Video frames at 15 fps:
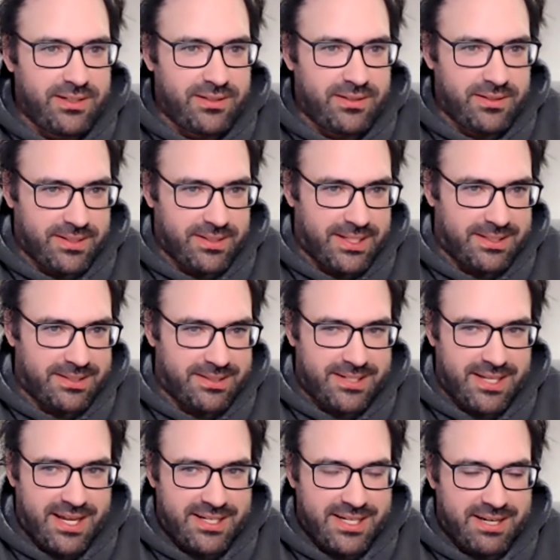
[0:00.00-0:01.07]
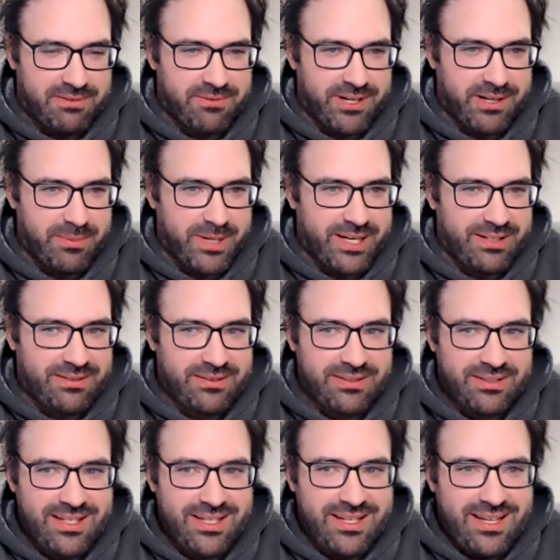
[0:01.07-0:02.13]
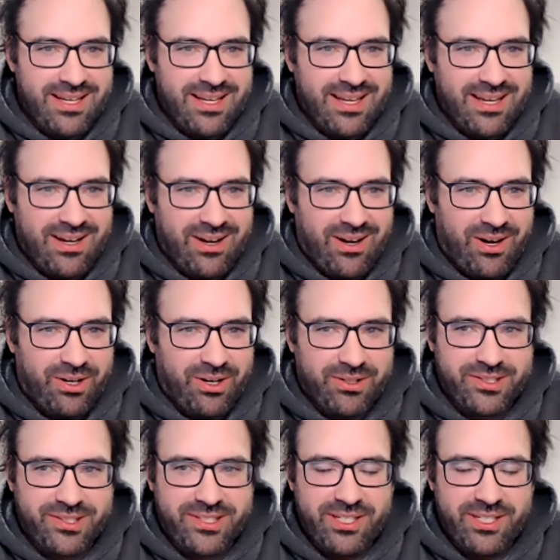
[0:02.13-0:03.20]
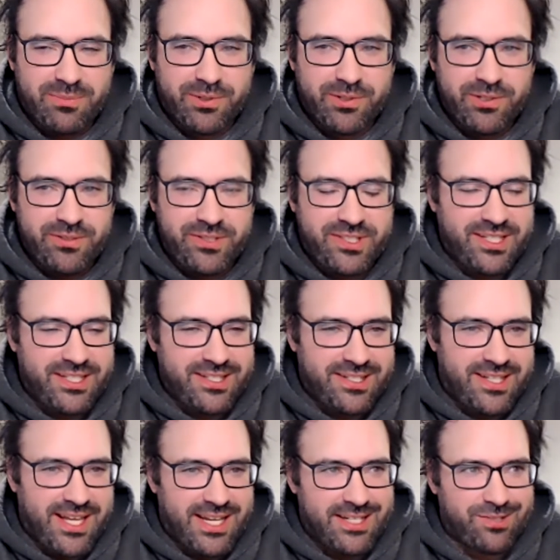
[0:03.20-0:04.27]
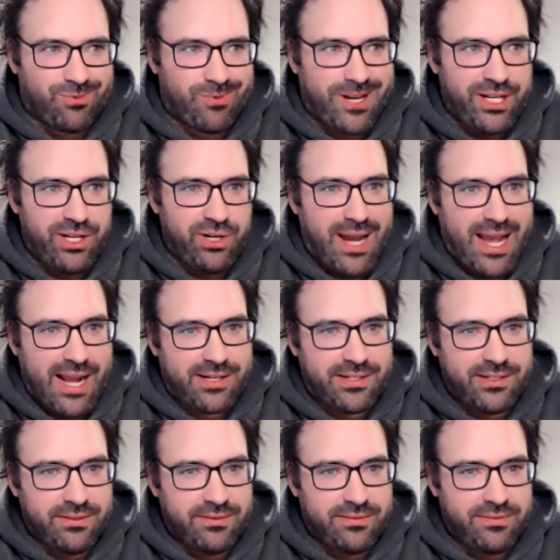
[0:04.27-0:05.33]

does that date ring a bell? All steel produced since then is radioactive.